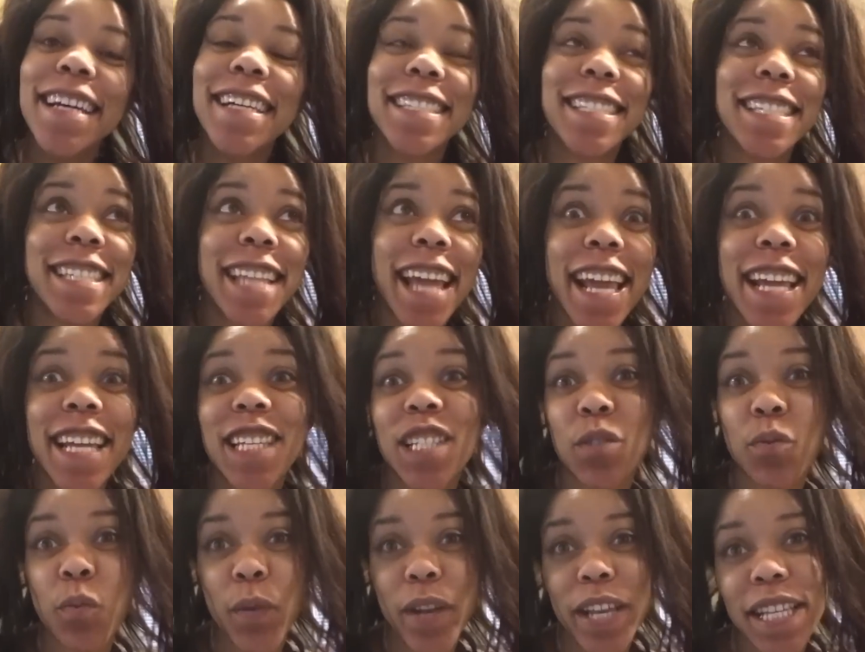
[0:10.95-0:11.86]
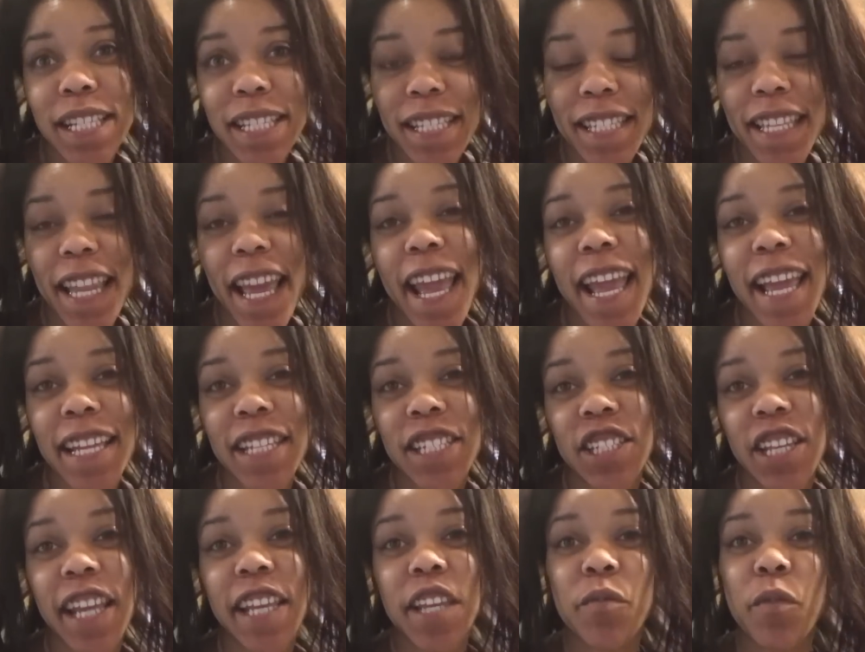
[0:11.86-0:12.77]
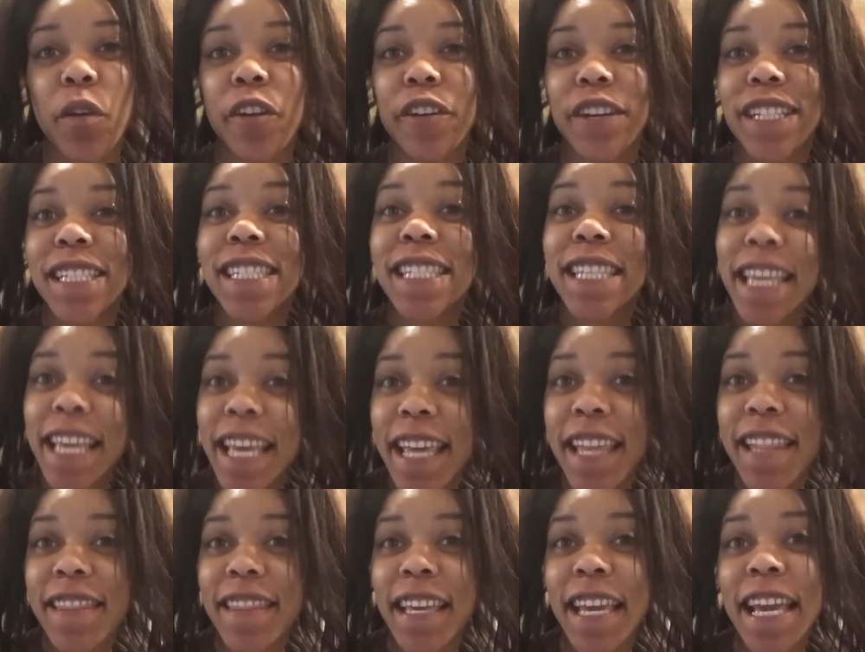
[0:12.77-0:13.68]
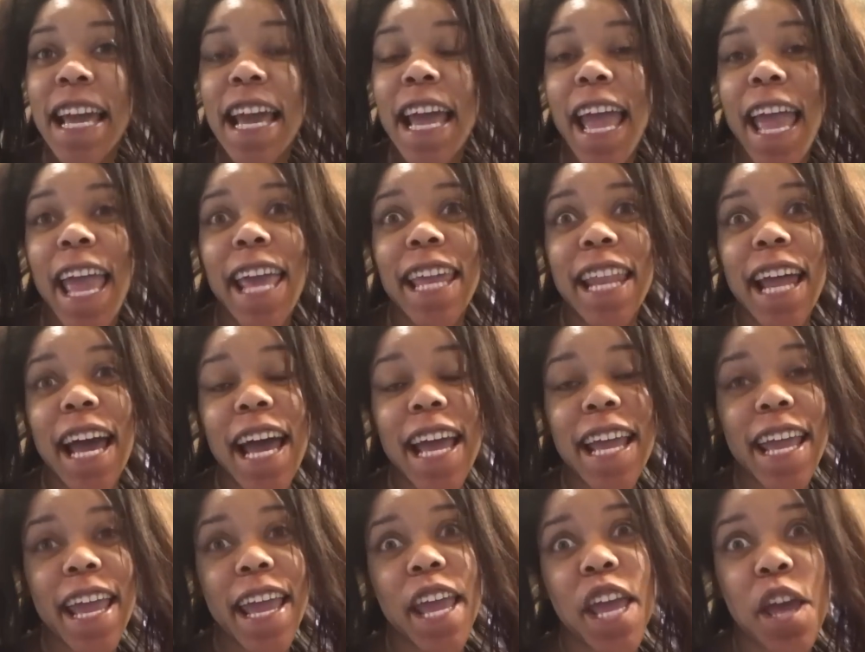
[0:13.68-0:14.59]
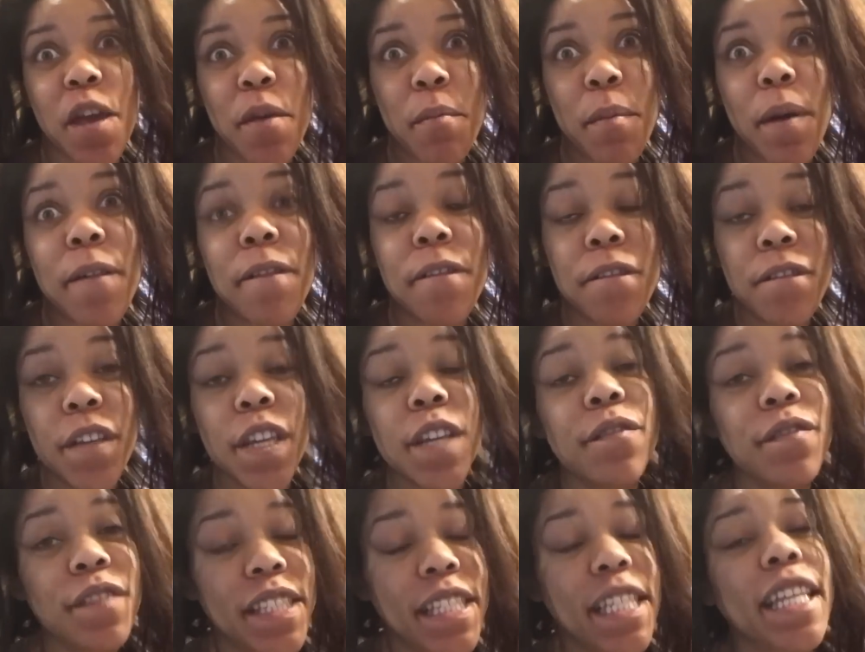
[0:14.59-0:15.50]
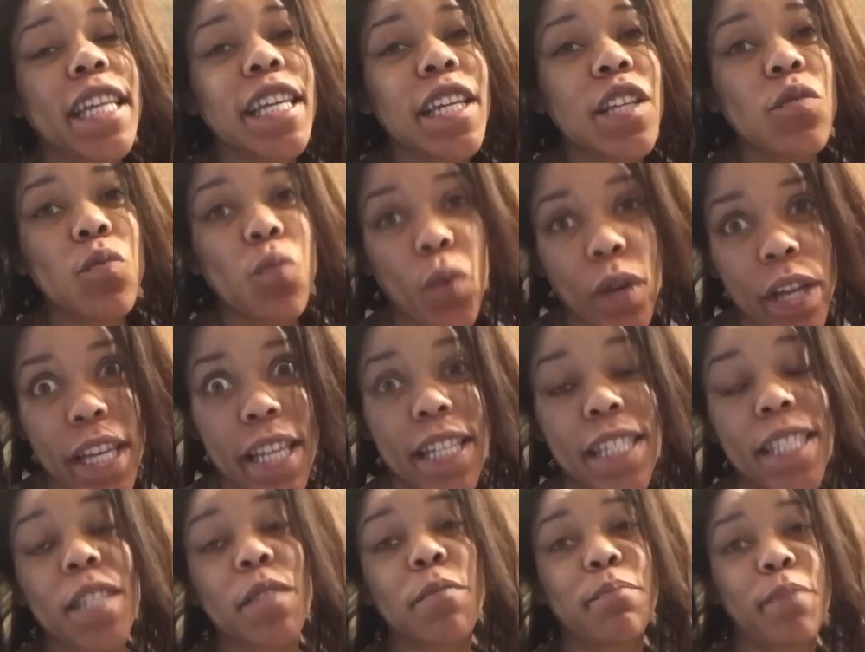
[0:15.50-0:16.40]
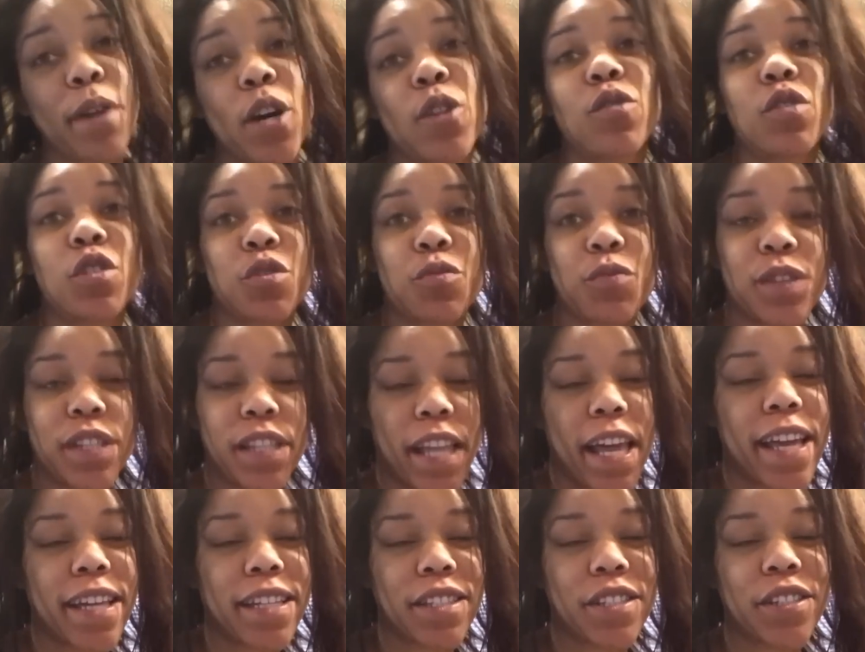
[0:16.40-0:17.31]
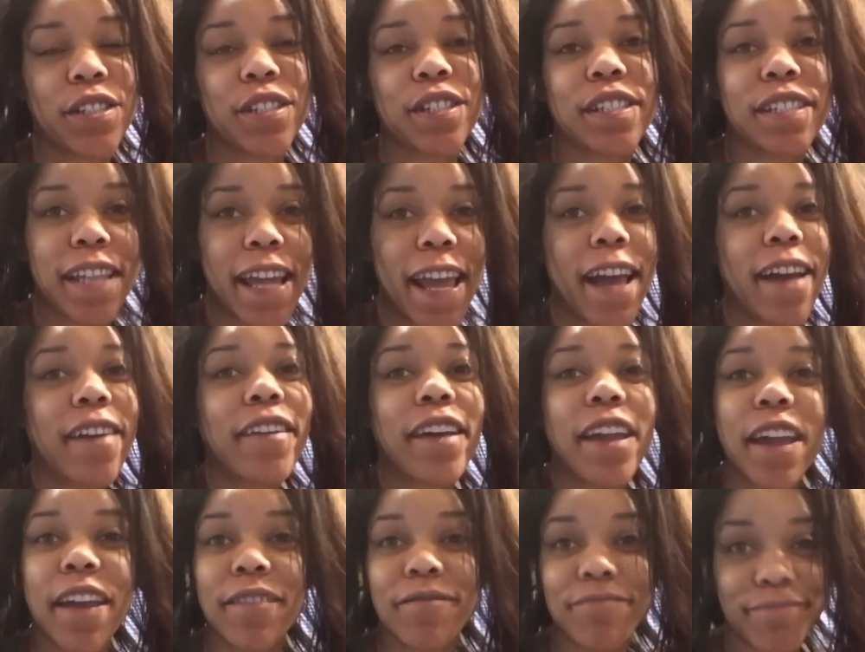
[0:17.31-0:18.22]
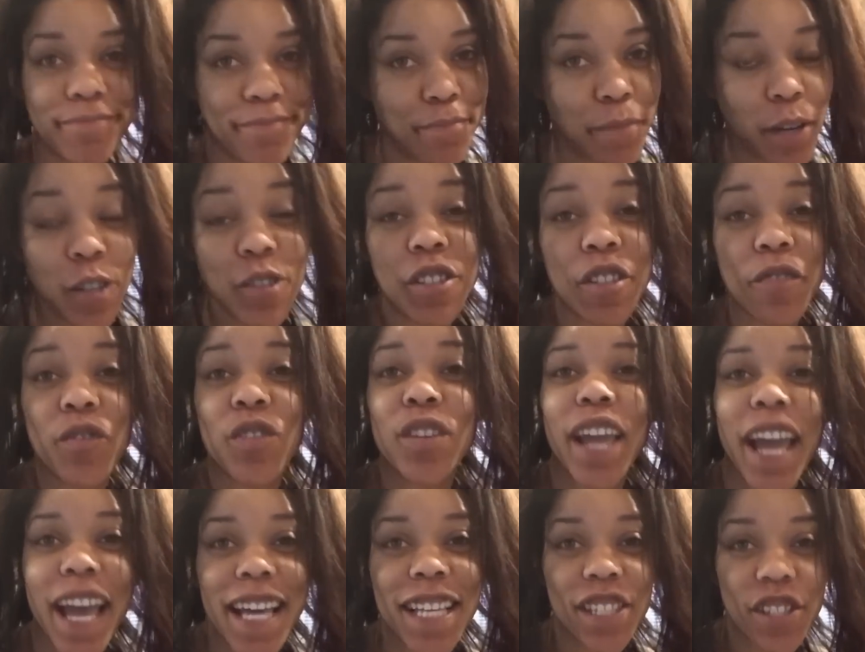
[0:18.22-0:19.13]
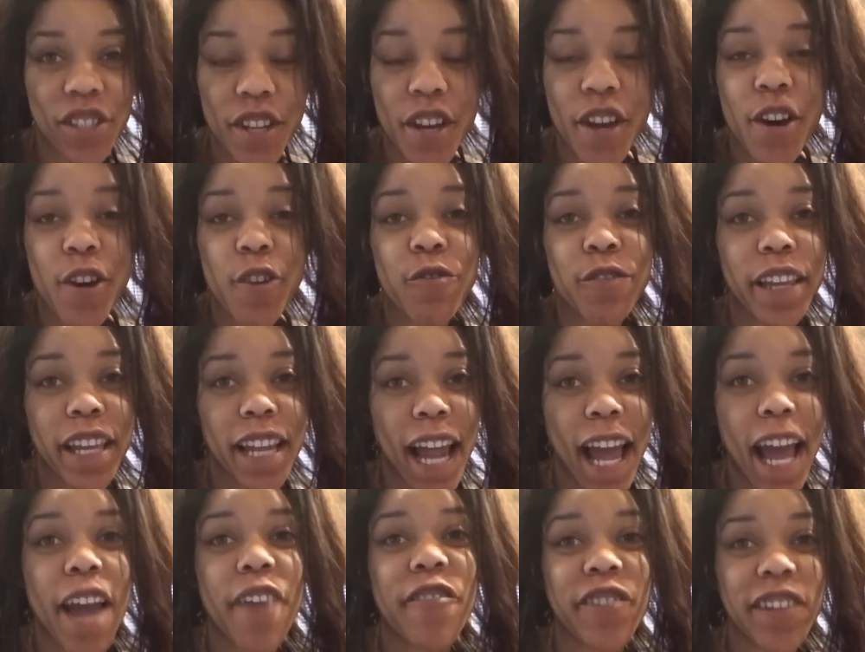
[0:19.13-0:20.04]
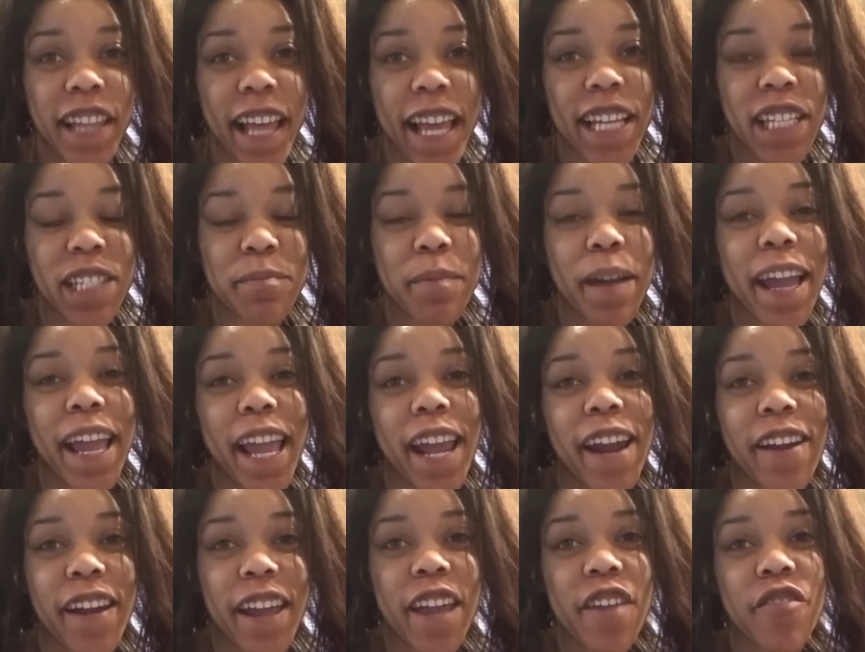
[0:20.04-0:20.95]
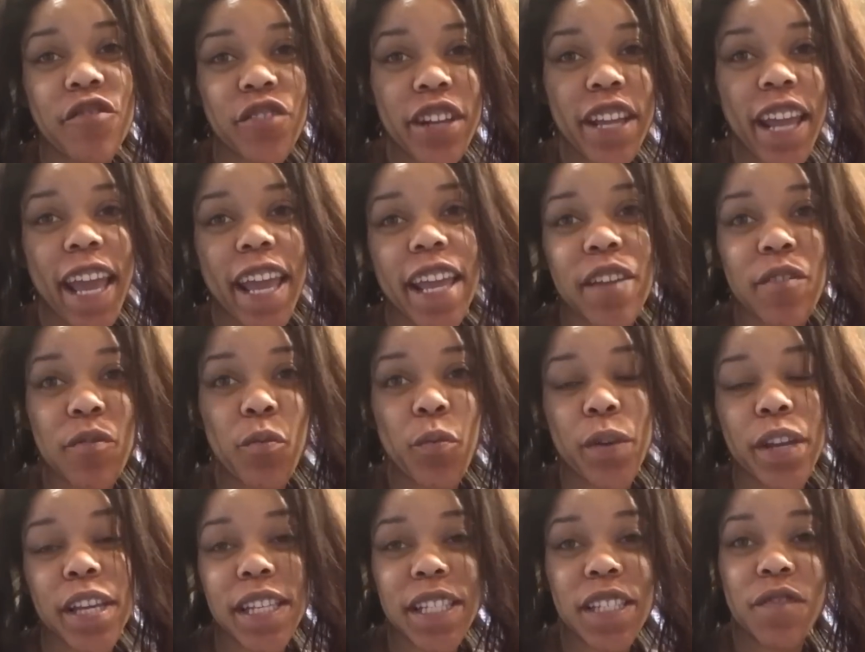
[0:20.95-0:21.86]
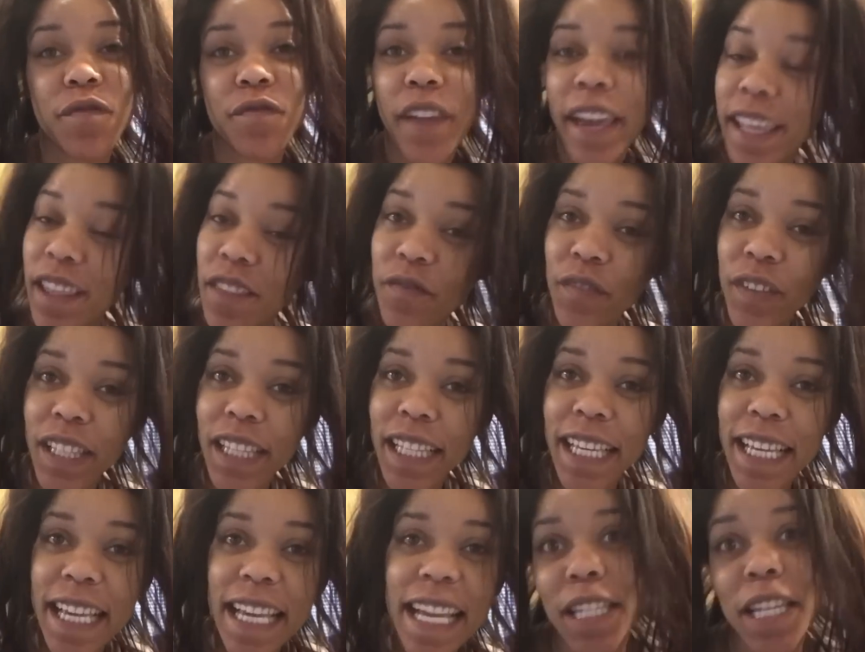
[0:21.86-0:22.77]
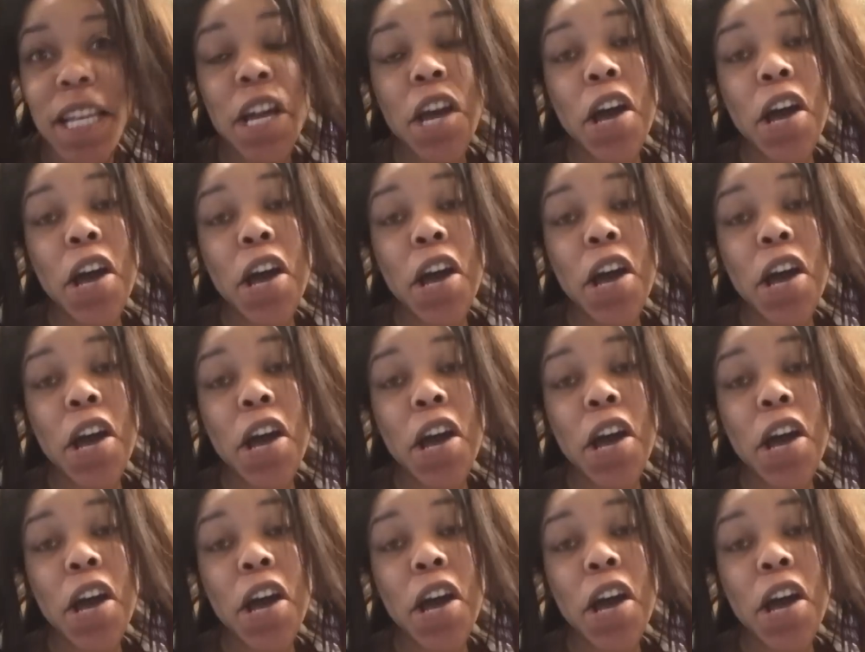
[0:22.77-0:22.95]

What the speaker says: Today is Wednesday, January 10th, and I am 15 weeks post relaxer. Now, most of you guys know that I relax my hair every 8 weeks faithfully,